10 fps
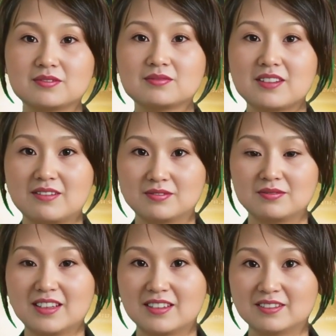According
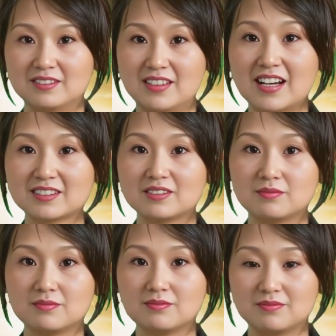to the report,
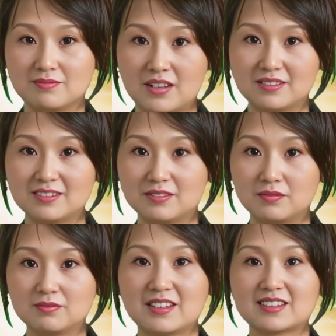
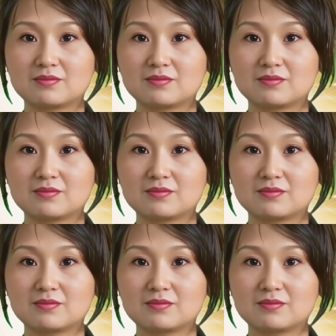Biantelegio